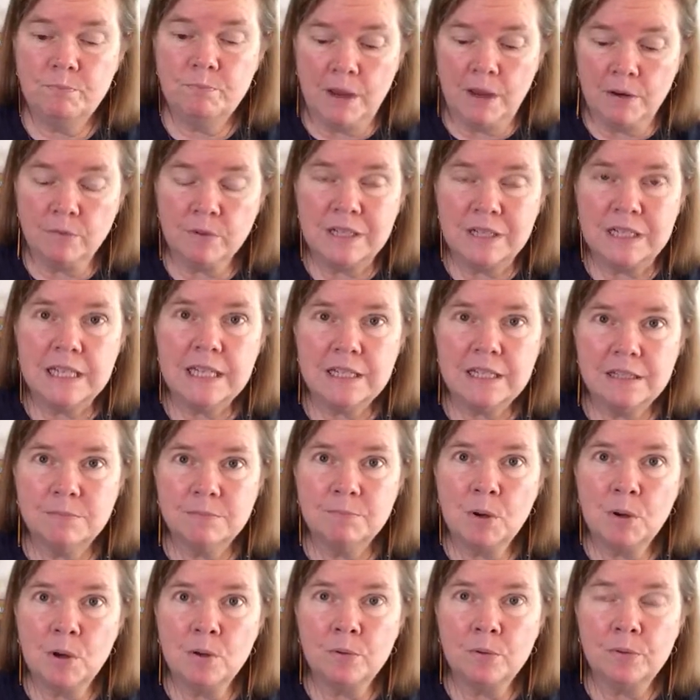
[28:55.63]
I release
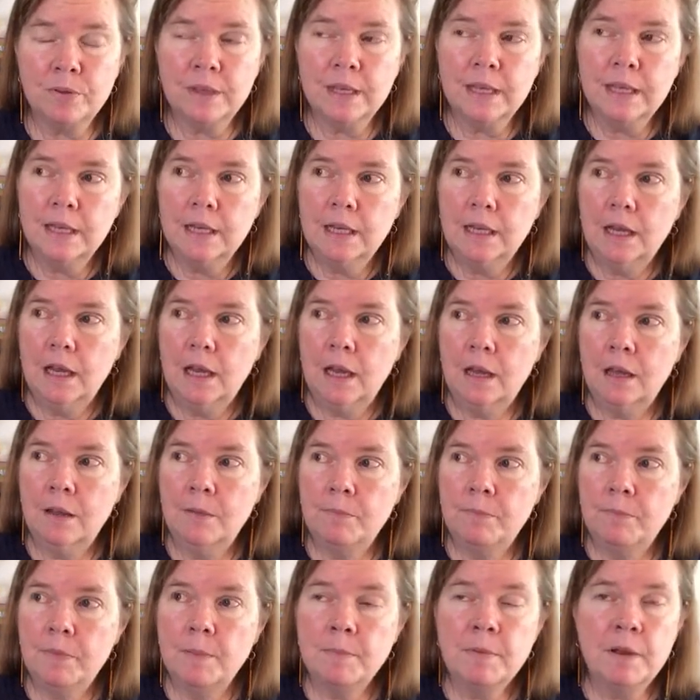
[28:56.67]
both
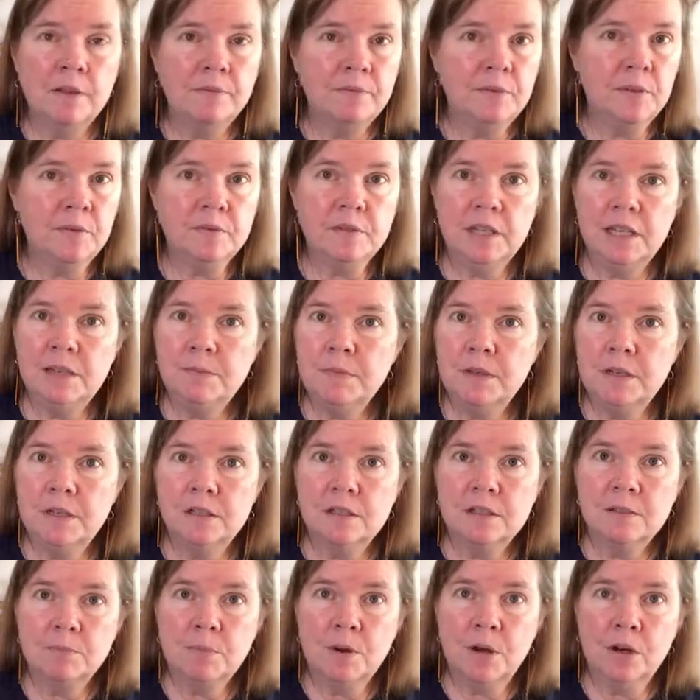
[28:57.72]
about 15
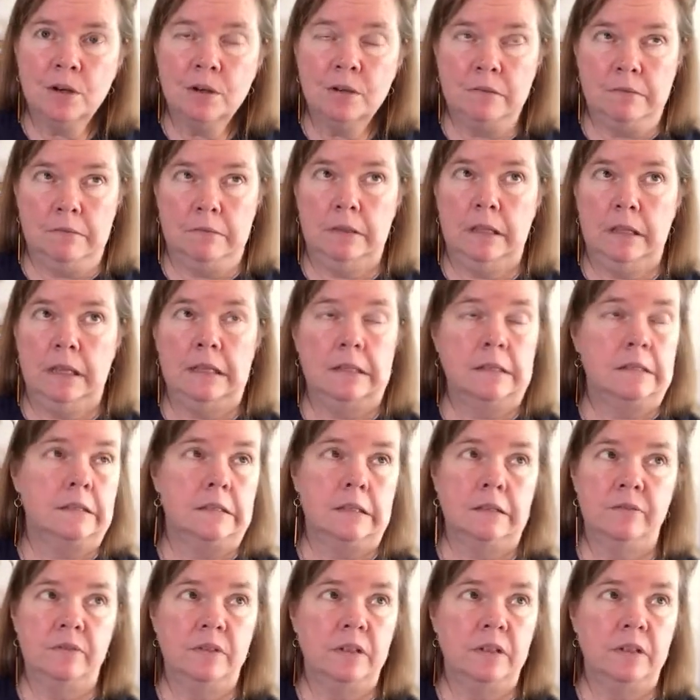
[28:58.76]
minutes apart, like at 7